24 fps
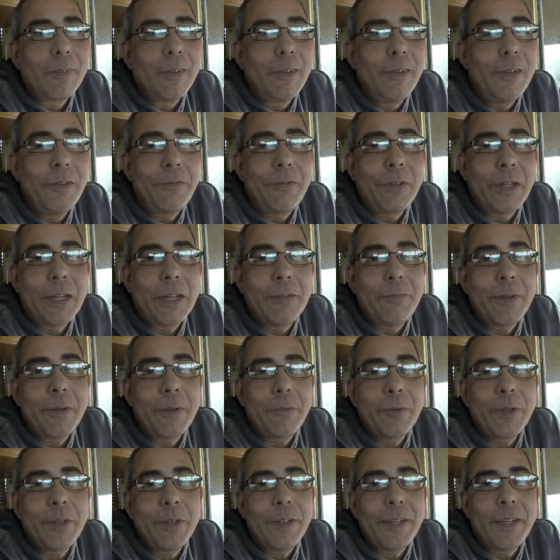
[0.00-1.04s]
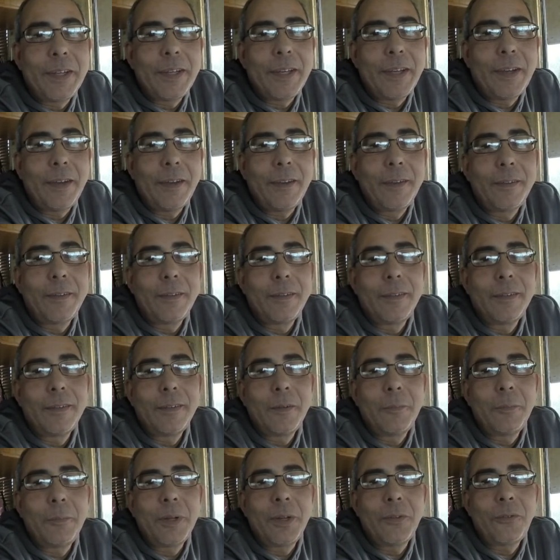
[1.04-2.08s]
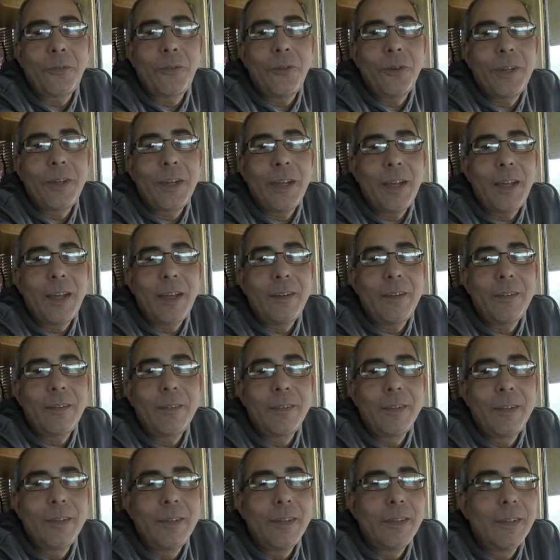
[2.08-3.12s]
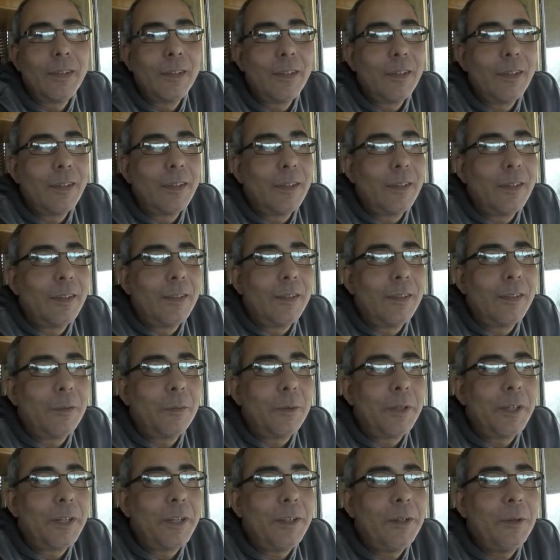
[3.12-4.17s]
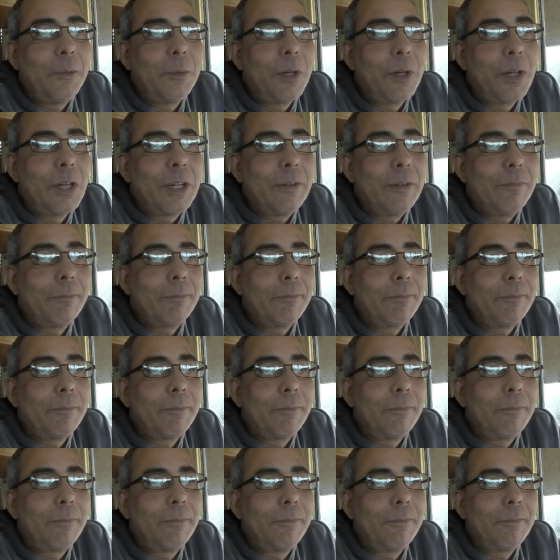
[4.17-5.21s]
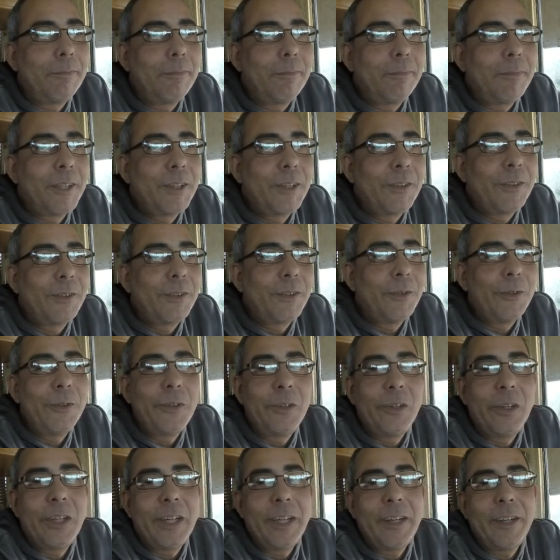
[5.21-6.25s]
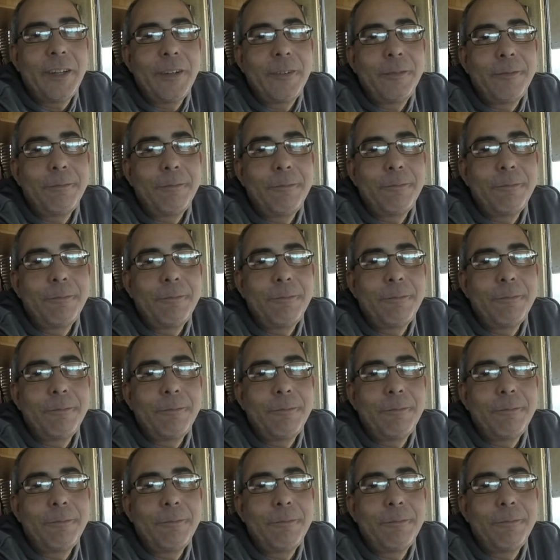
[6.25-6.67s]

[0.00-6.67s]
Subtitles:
live life every day the best you can, the way you want, because sooner or later